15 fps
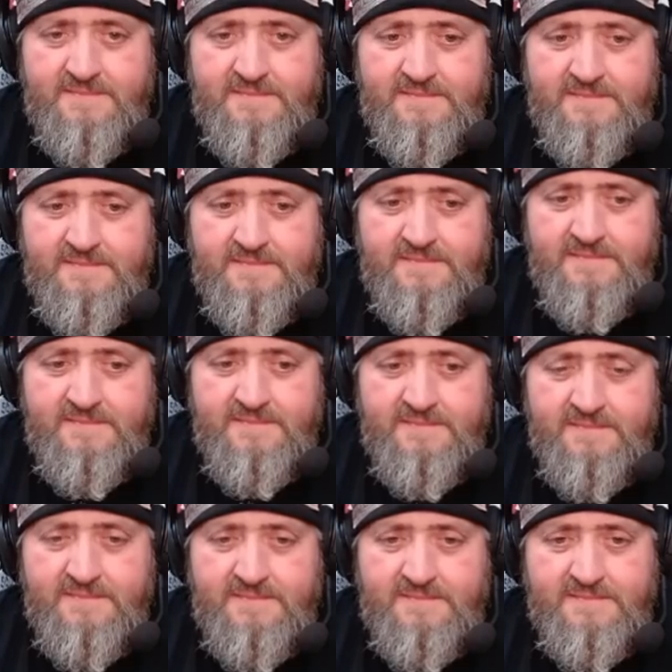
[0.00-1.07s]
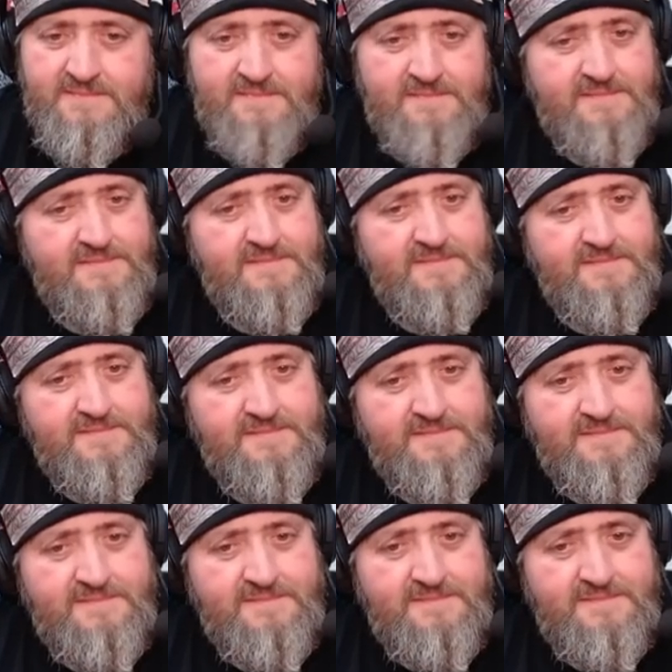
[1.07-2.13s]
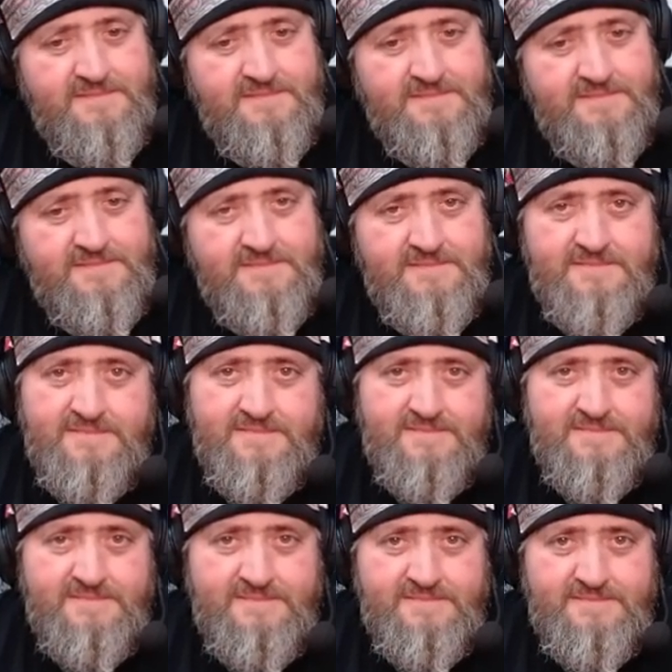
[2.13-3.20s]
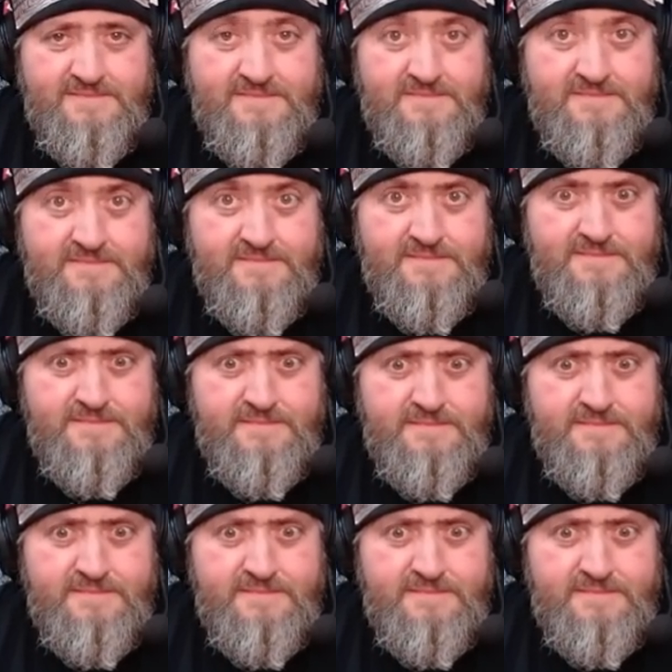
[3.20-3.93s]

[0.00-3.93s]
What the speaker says: This person isn't speaking.